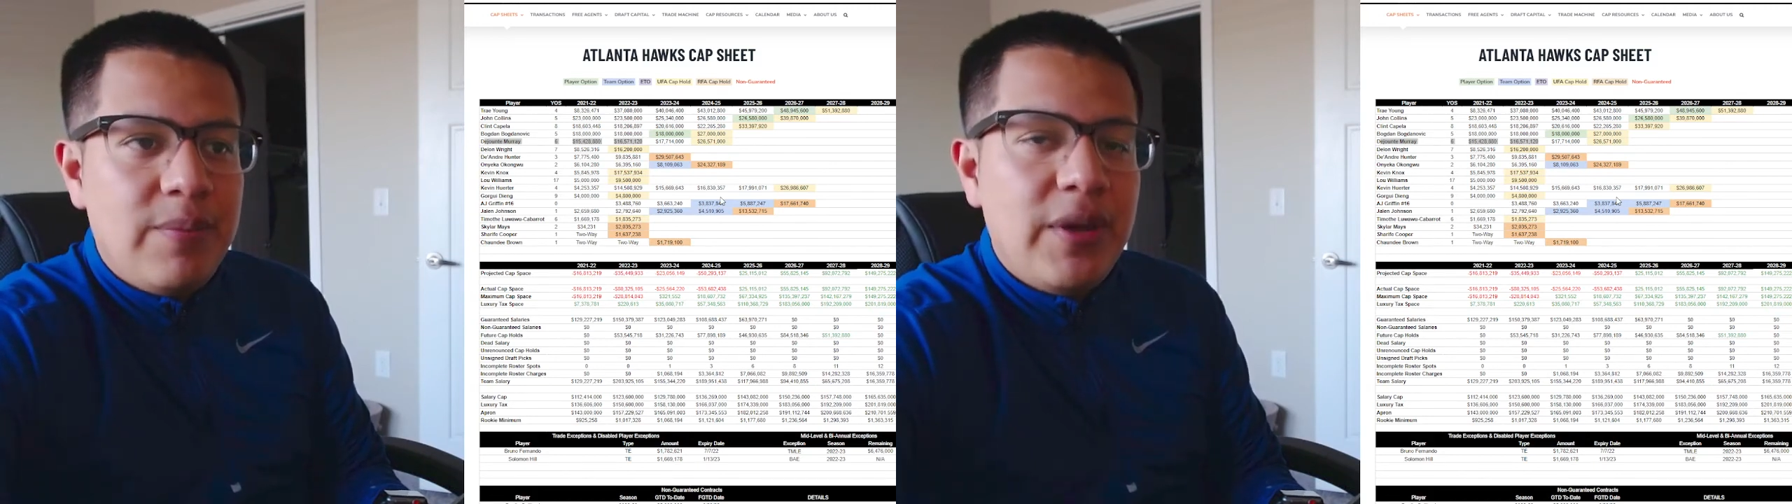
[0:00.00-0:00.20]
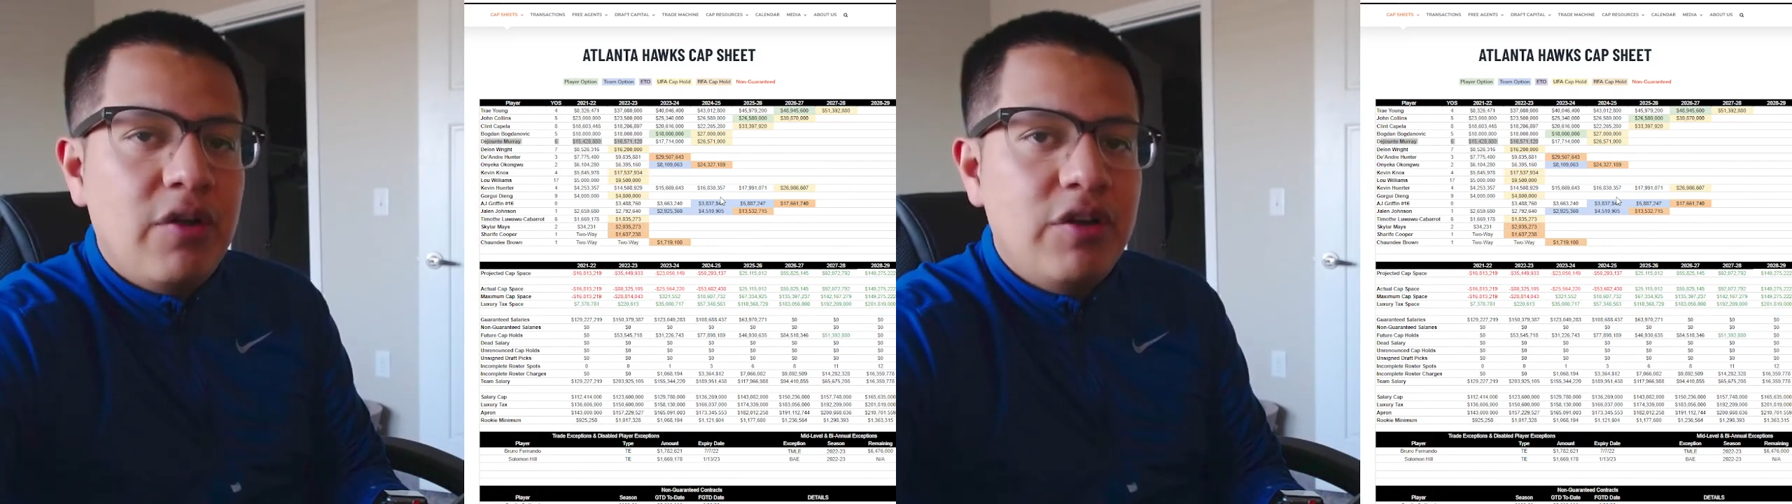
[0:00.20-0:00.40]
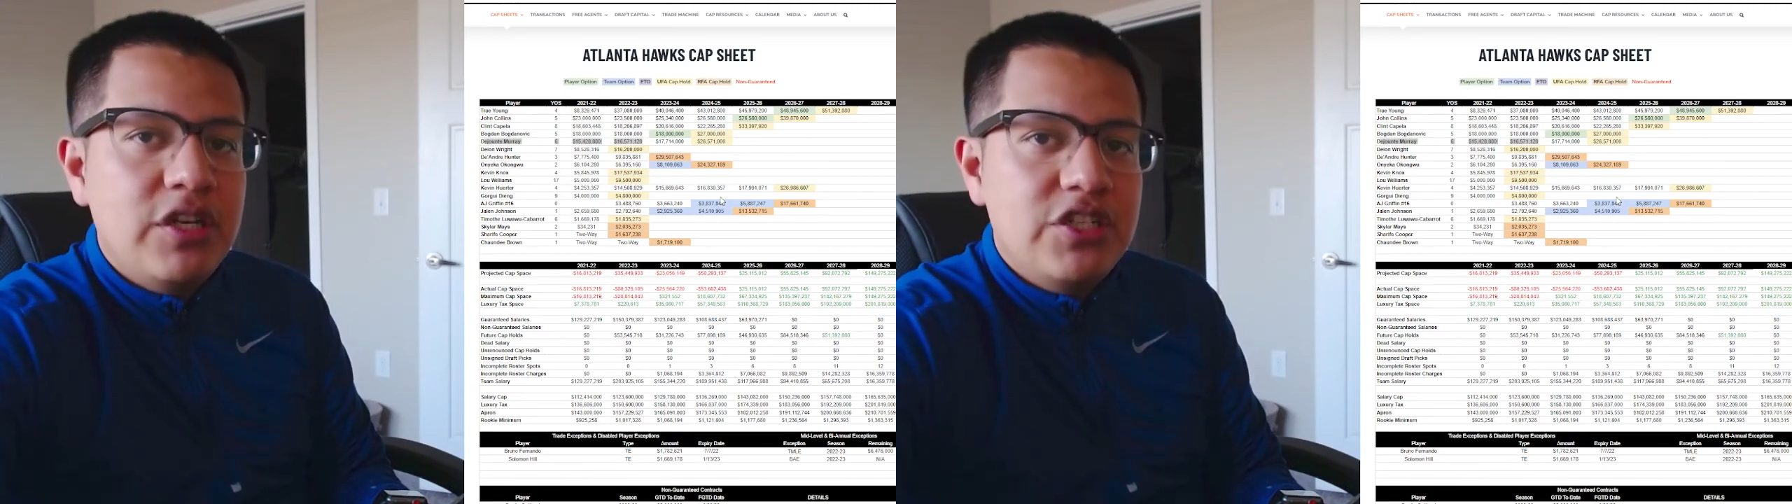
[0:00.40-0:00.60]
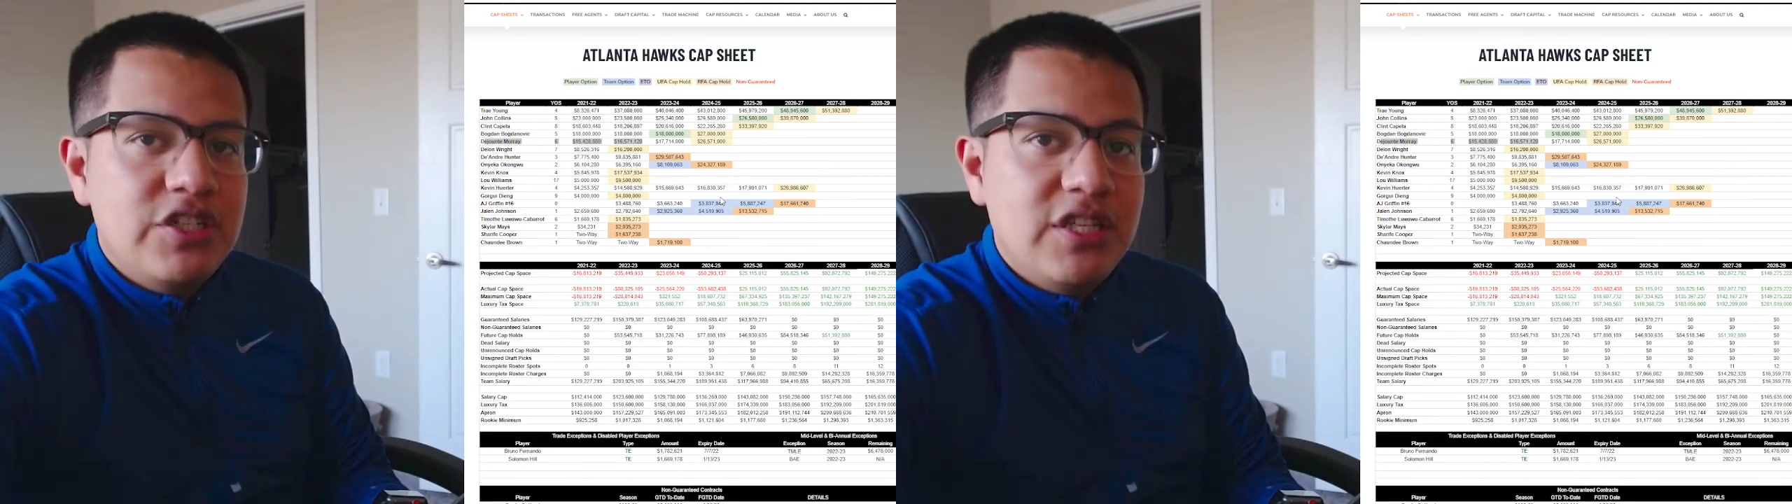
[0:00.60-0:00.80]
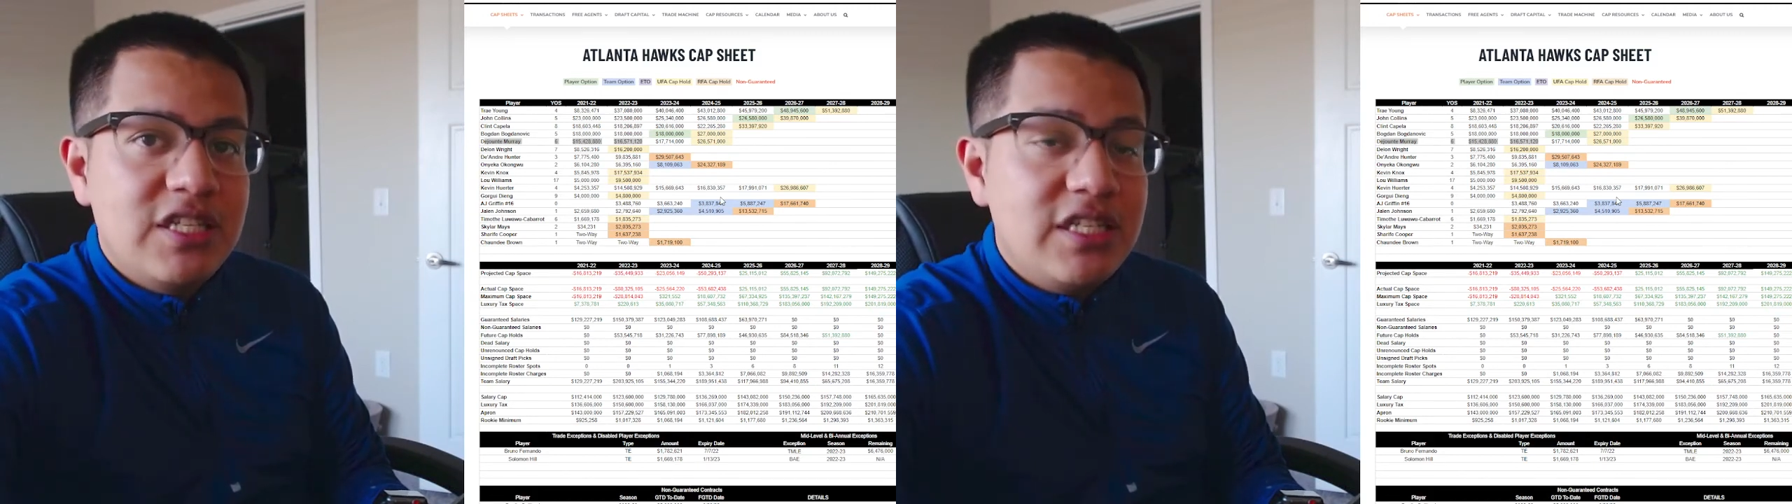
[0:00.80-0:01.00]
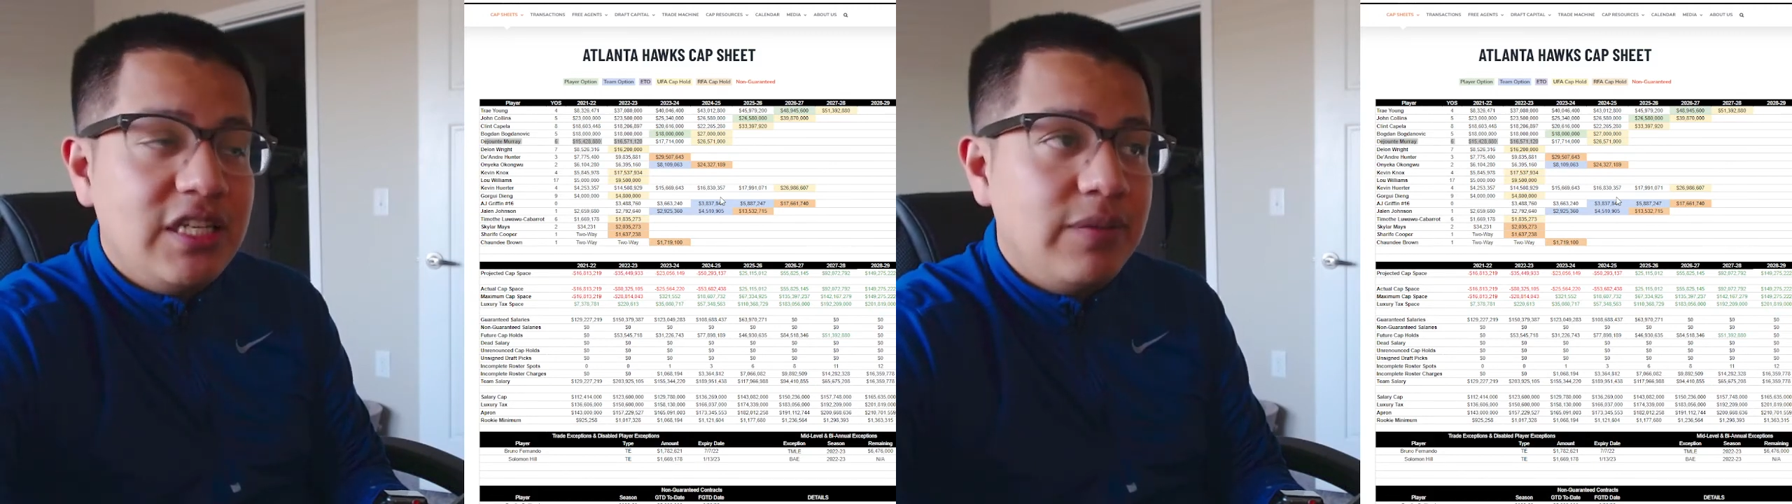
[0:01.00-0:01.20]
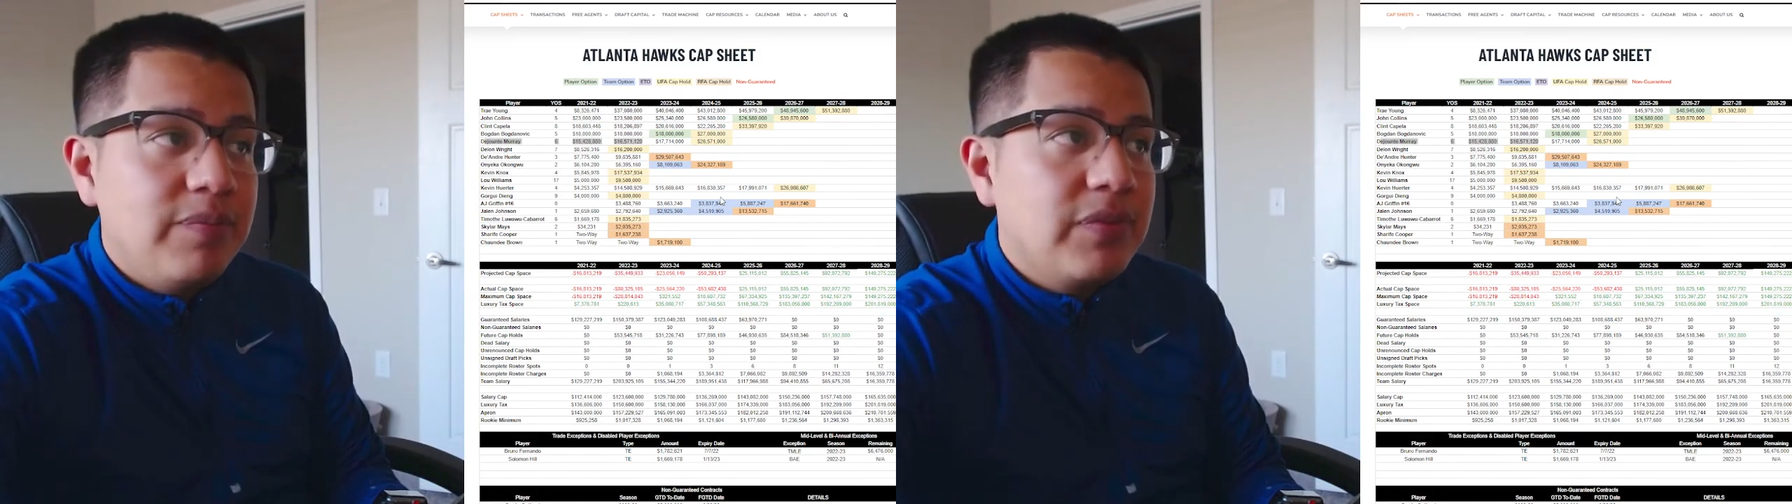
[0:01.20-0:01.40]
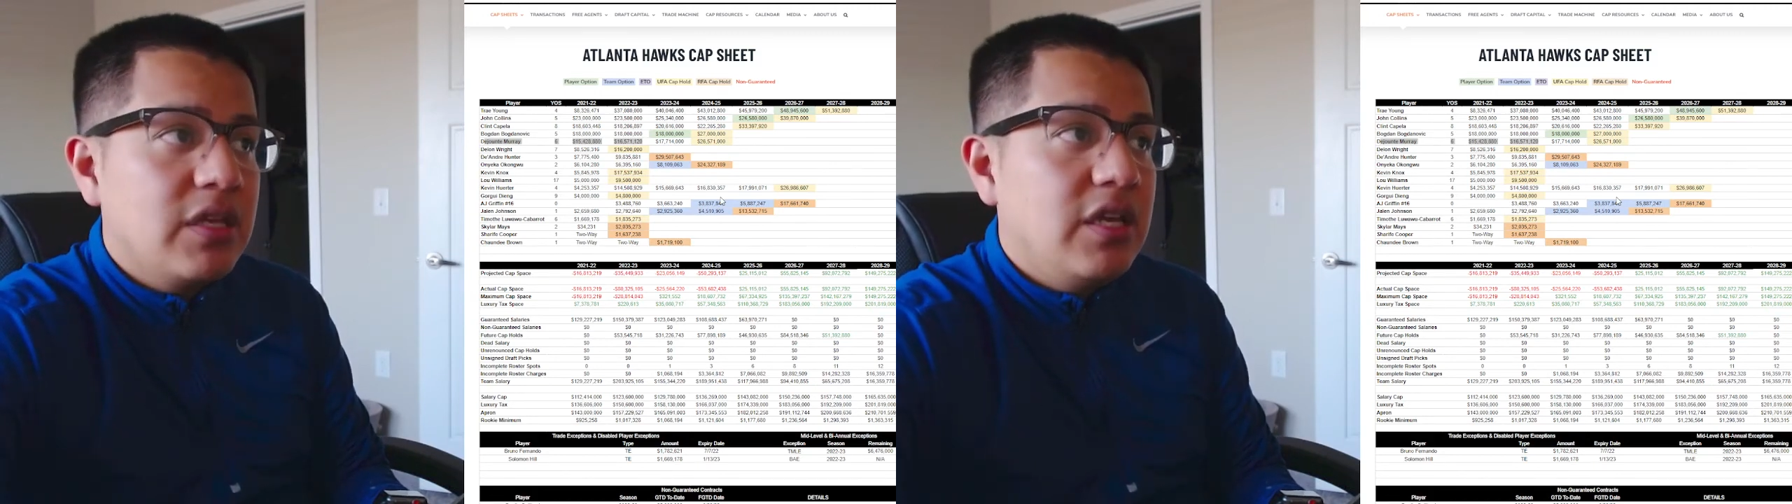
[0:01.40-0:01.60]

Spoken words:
better addition to this team